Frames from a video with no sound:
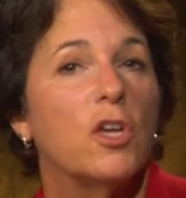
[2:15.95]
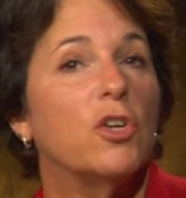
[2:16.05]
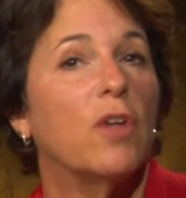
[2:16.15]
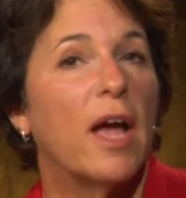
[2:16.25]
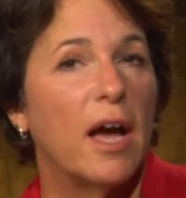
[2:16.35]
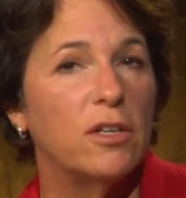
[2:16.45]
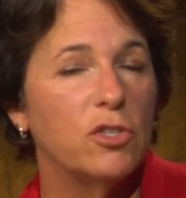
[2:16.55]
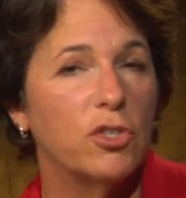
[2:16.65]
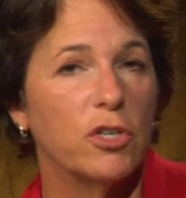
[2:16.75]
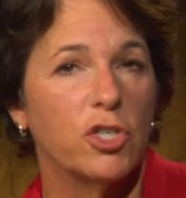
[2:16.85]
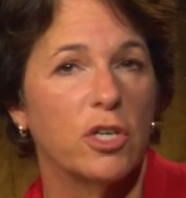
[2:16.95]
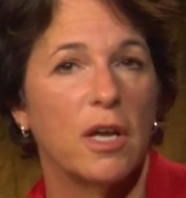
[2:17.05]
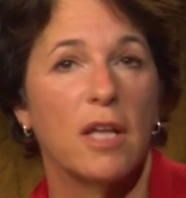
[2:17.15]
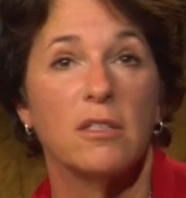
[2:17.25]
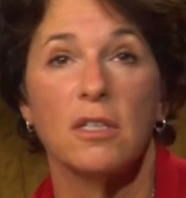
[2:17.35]
You'll add
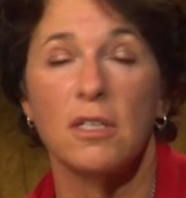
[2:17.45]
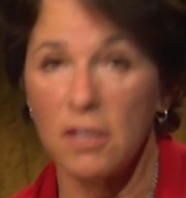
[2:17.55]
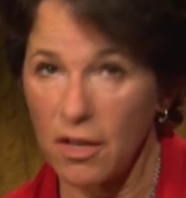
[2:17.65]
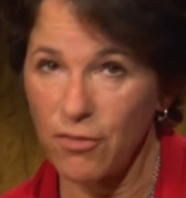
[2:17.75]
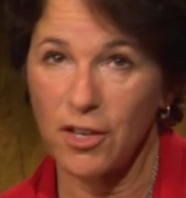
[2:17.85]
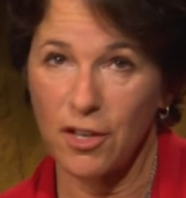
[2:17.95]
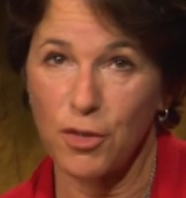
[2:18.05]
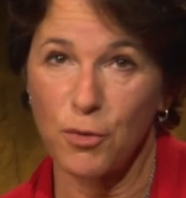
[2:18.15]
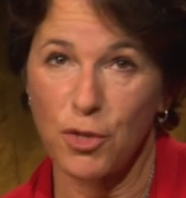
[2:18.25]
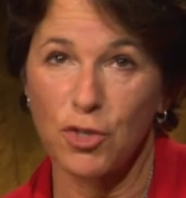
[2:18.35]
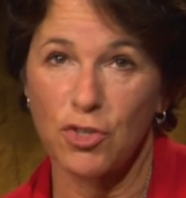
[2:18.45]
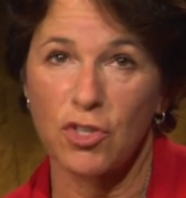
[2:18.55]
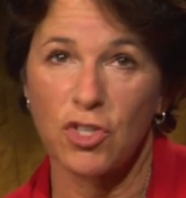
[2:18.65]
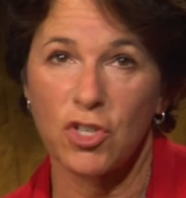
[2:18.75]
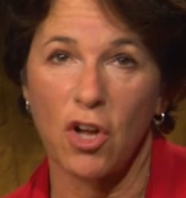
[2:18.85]
nutrition and significantly reduce
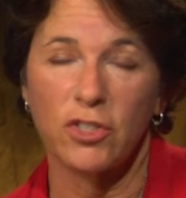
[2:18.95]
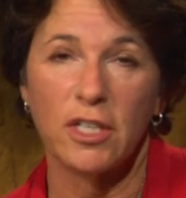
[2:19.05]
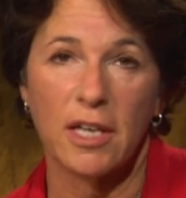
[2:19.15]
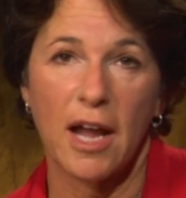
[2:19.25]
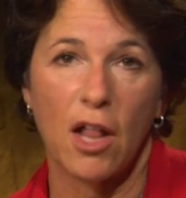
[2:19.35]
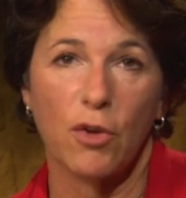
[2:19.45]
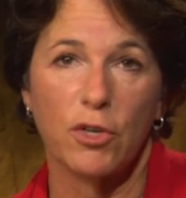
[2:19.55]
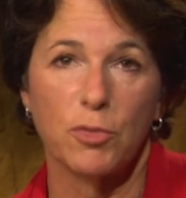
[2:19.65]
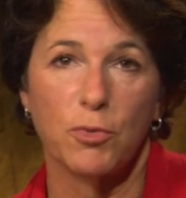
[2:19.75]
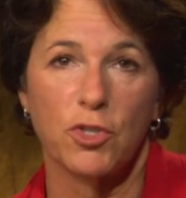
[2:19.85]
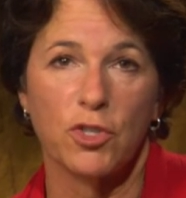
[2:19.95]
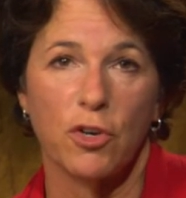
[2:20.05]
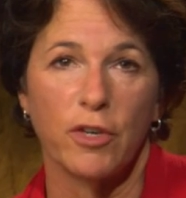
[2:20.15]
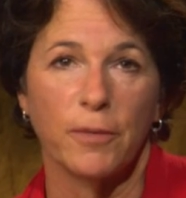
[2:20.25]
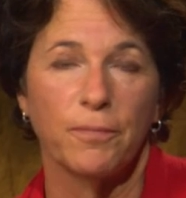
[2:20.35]
the salt and calories per
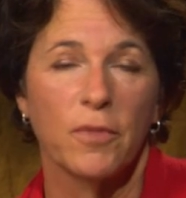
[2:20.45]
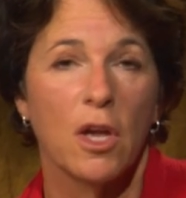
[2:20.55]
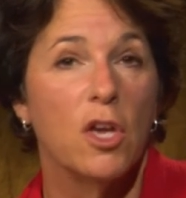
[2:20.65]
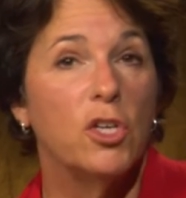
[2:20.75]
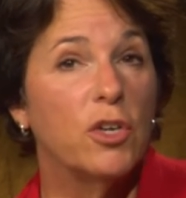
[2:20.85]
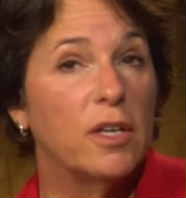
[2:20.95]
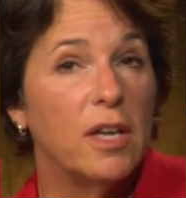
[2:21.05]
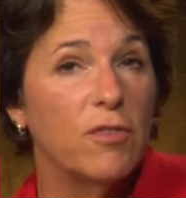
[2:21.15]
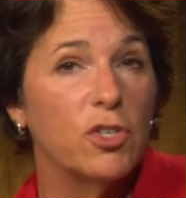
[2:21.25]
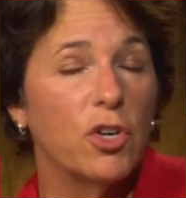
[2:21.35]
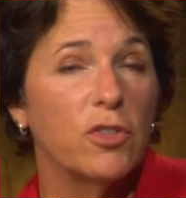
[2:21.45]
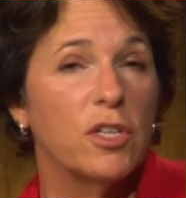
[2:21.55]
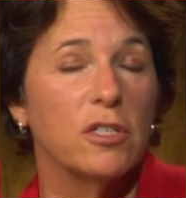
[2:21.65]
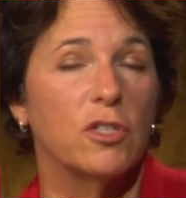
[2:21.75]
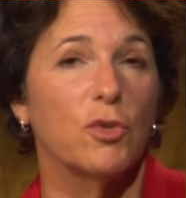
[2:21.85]
serving. You can even turn
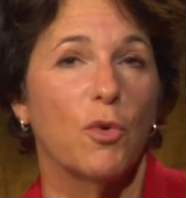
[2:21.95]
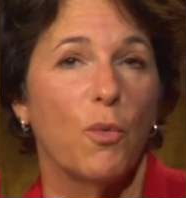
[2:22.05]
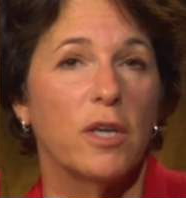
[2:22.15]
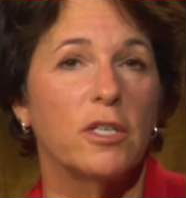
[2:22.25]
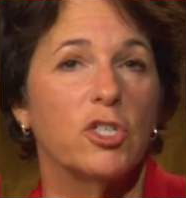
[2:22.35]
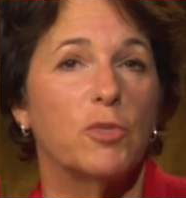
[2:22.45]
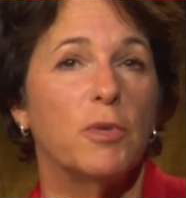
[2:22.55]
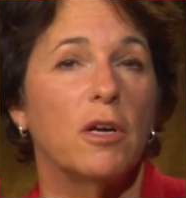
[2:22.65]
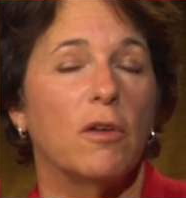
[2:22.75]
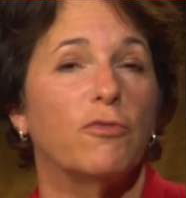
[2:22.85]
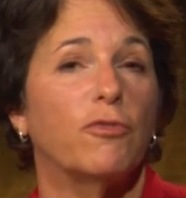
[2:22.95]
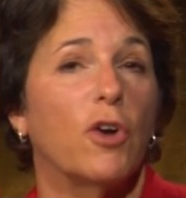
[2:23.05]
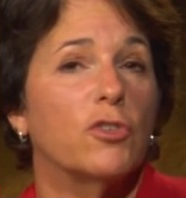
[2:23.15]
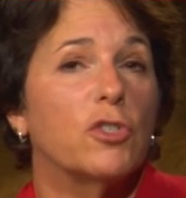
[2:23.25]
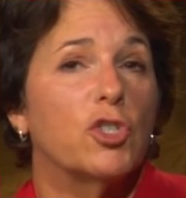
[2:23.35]
this into a one-dish meal.
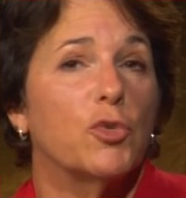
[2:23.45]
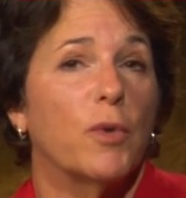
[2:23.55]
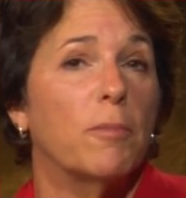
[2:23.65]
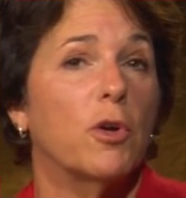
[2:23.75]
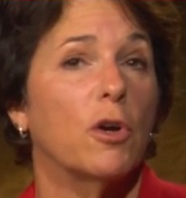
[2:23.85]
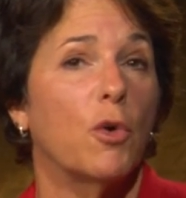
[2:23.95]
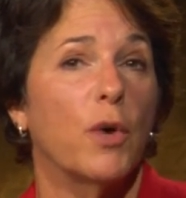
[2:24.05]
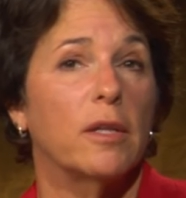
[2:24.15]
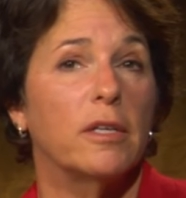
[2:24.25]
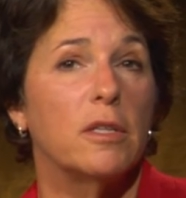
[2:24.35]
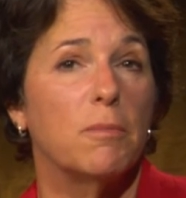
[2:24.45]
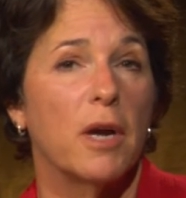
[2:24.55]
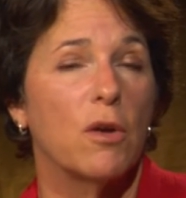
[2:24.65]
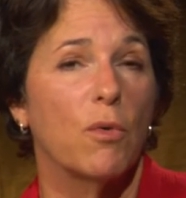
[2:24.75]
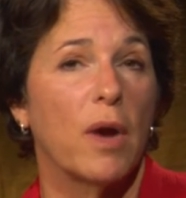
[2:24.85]
Frozen shrimp cook quickly in the
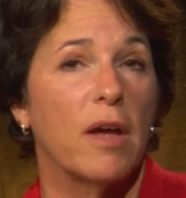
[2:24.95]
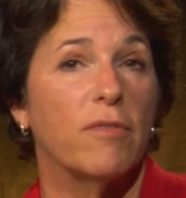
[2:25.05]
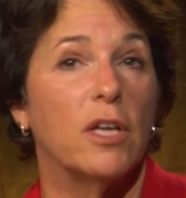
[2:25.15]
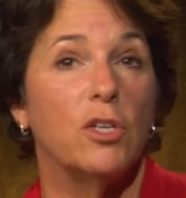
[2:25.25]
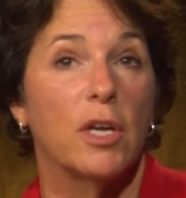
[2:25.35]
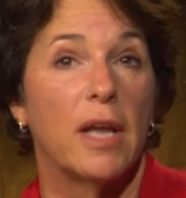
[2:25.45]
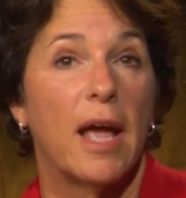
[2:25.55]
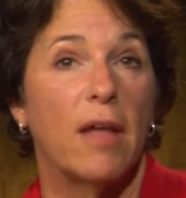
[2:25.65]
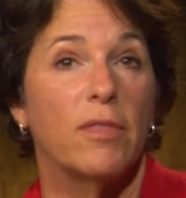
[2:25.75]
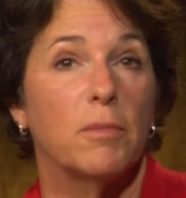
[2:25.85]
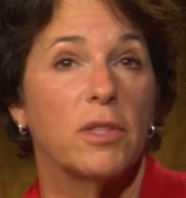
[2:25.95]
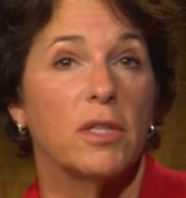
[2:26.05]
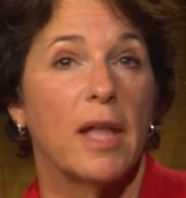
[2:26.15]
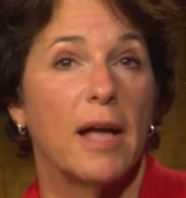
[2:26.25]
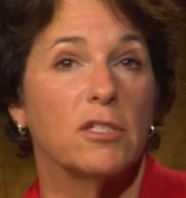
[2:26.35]
microwave, and you can add them at
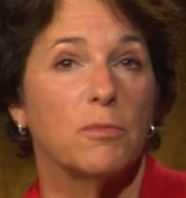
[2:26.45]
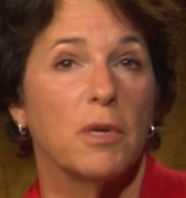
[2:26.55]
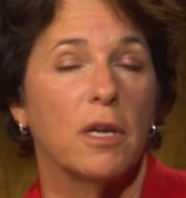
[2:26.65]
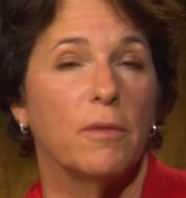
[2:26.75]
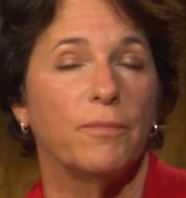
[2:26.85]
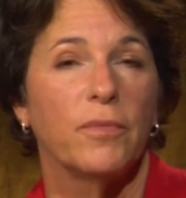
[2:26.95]
the last minute.